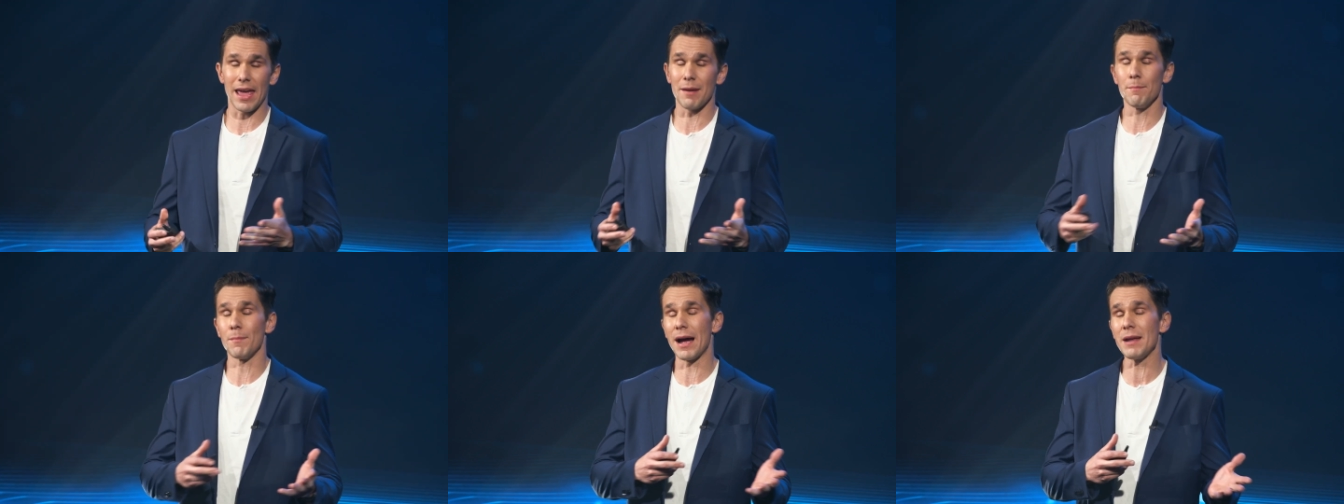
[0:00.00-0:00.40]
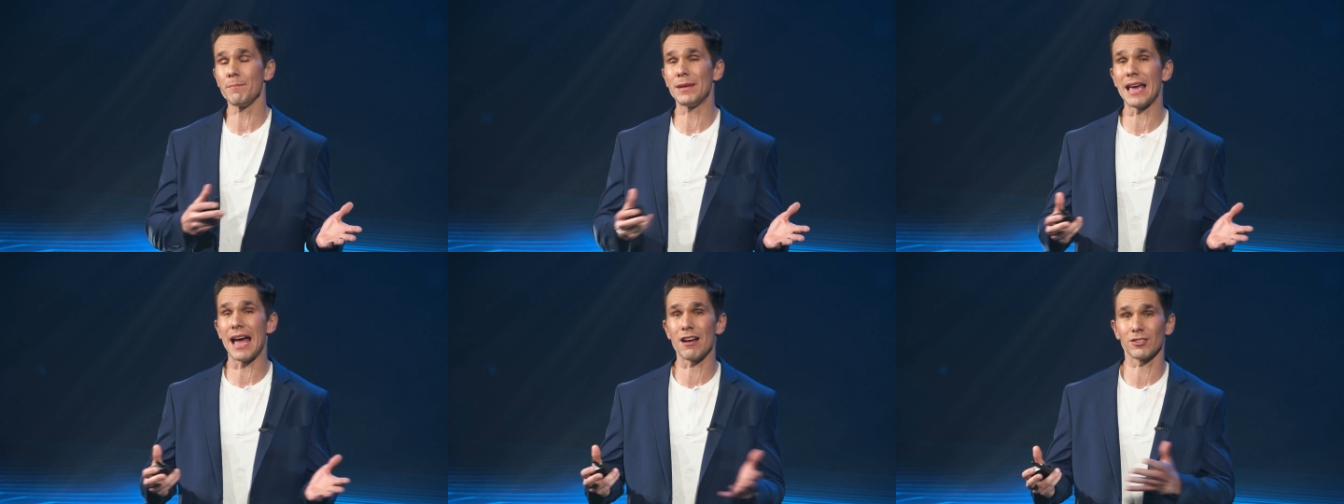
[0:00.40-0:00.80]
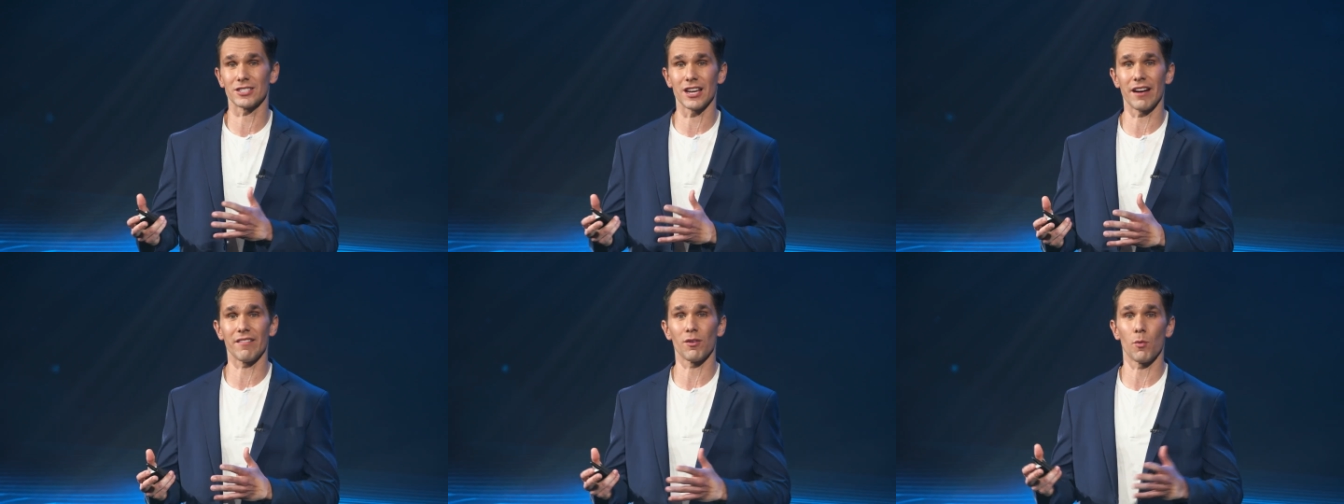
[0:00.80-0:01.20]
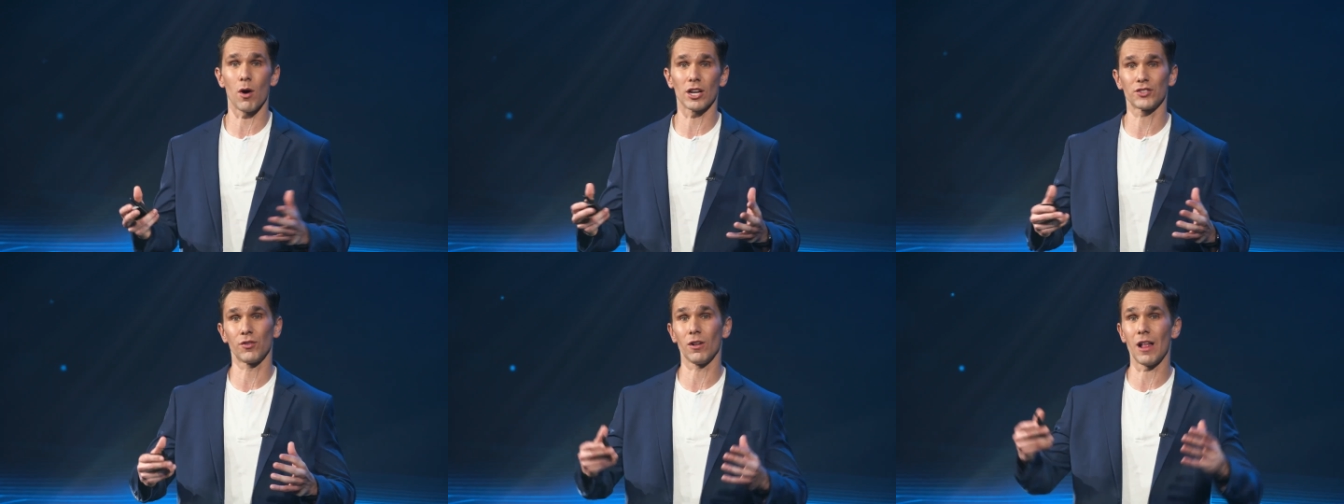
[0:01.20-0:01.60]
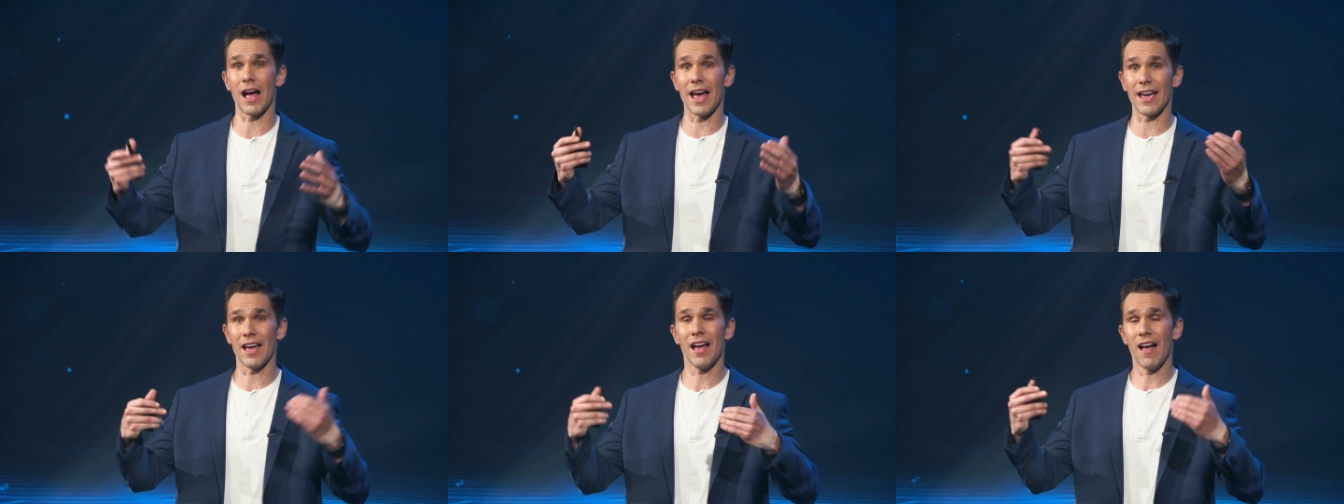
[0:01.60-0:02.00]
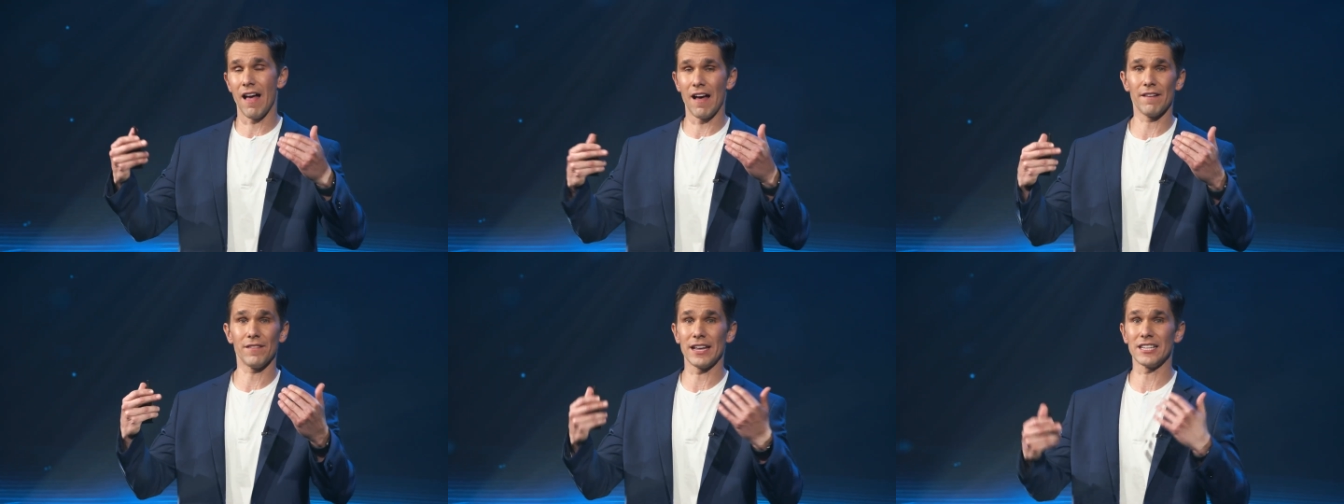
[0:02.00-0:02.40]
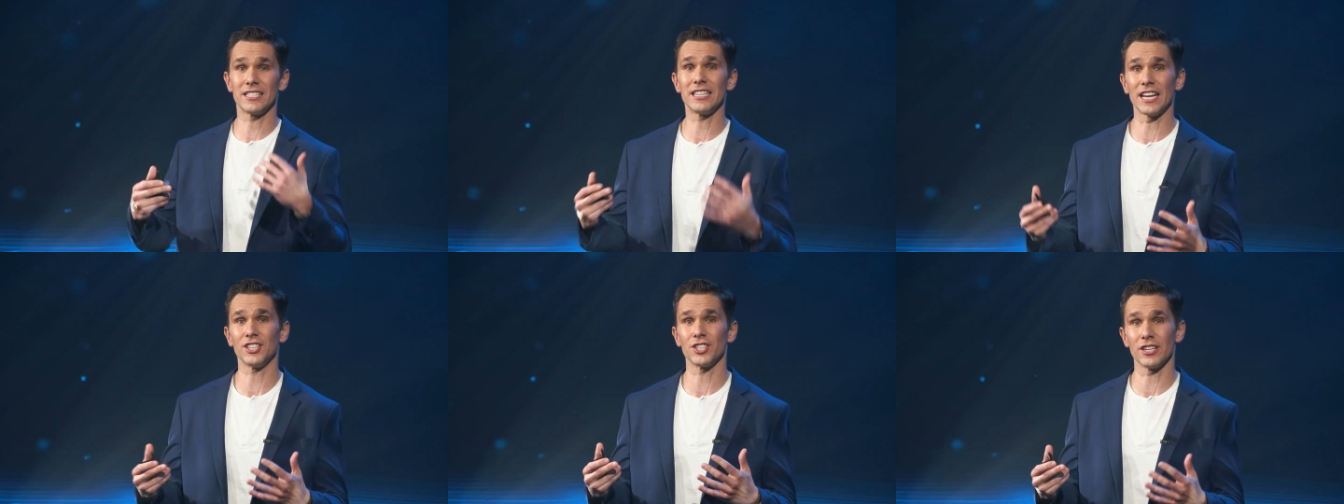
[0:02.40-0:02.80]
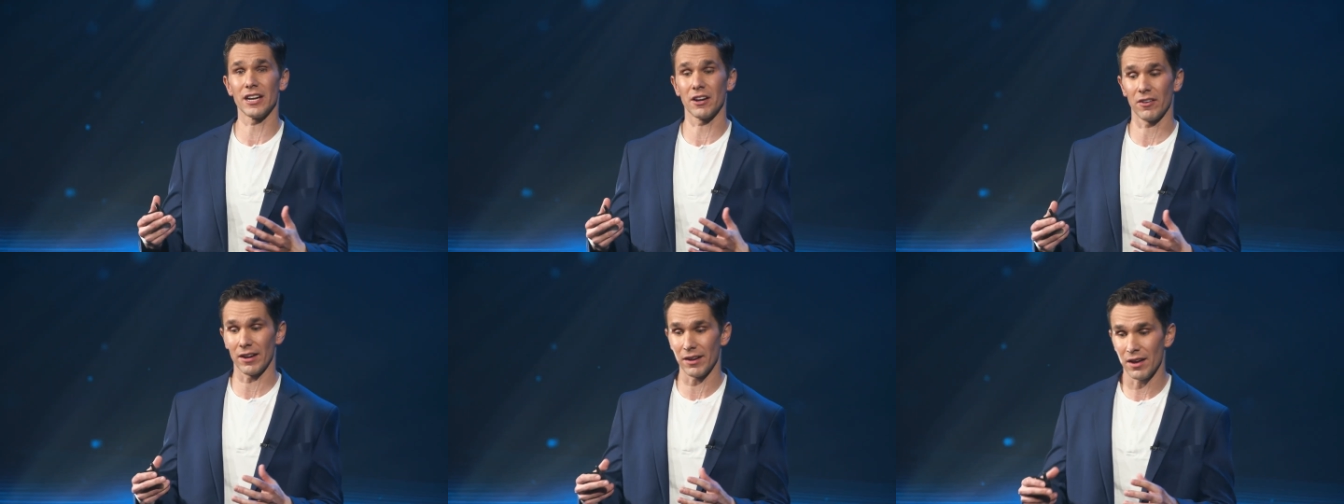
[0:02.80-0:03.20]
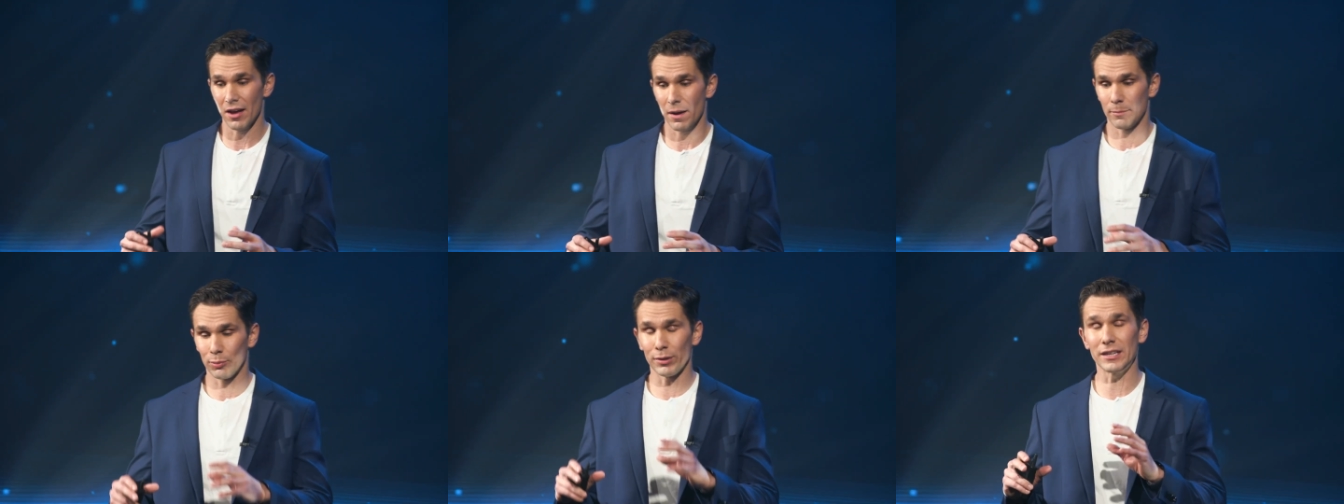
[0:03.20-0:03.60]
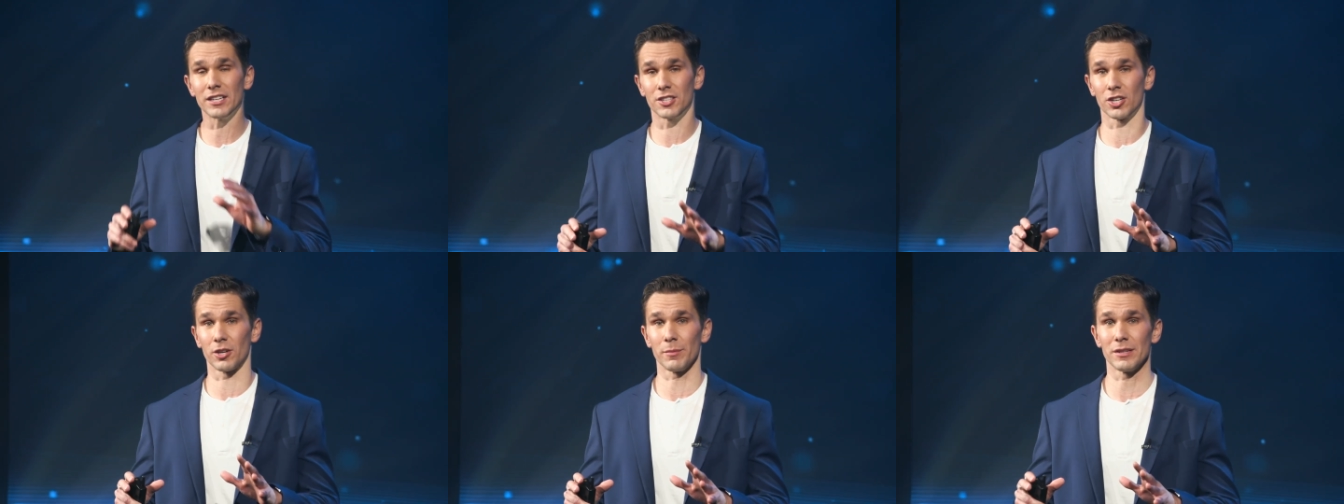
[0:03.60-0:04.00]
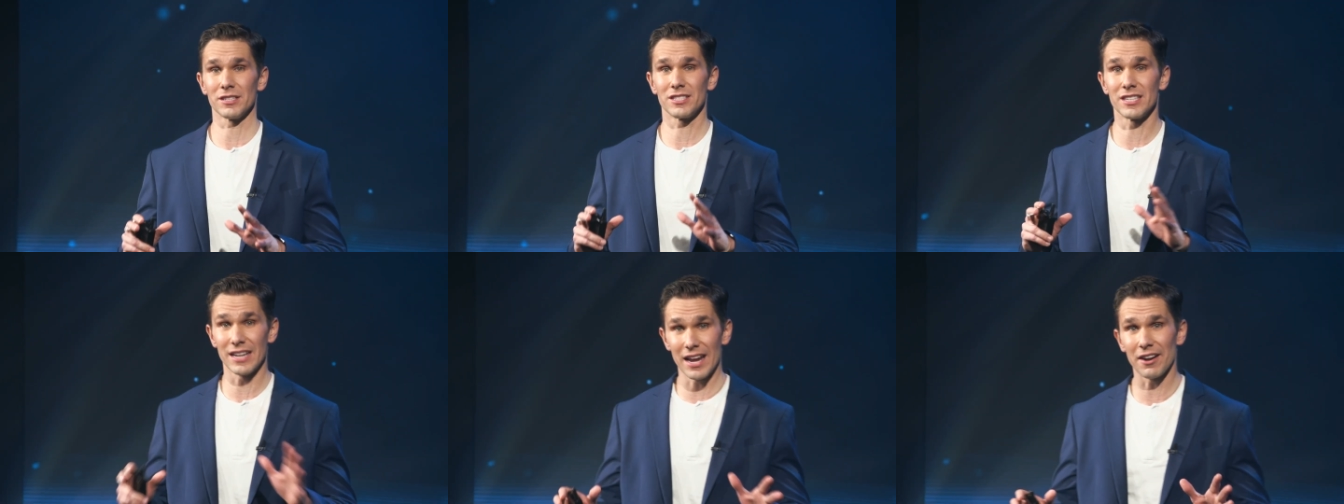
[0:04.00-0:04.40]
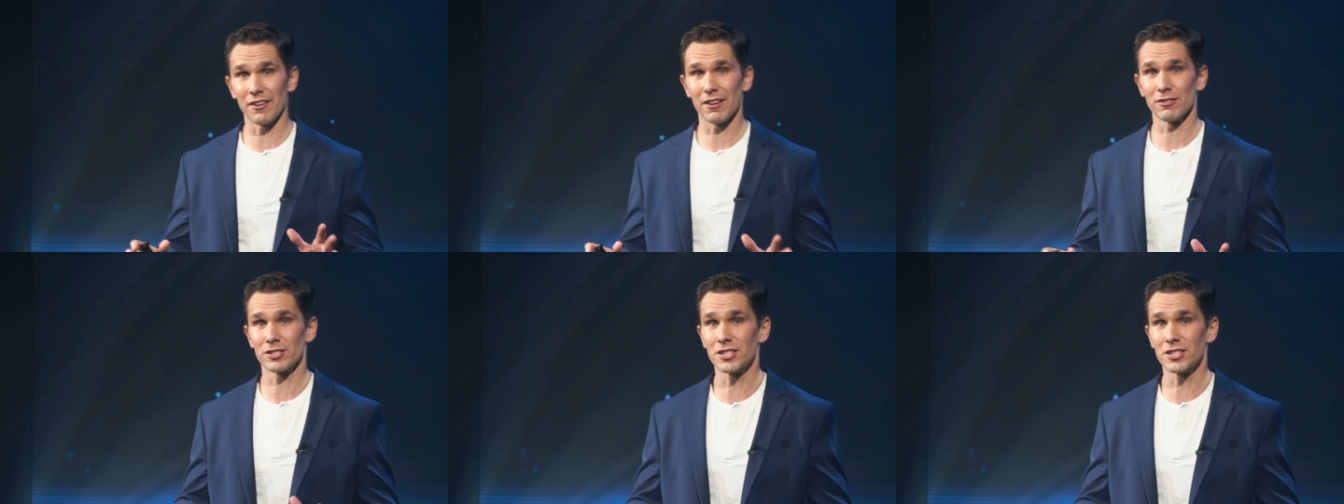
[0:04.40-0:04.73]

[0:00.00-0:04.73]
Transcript: and might be outside of the watchful eye of a stationary pre predetermined scenario.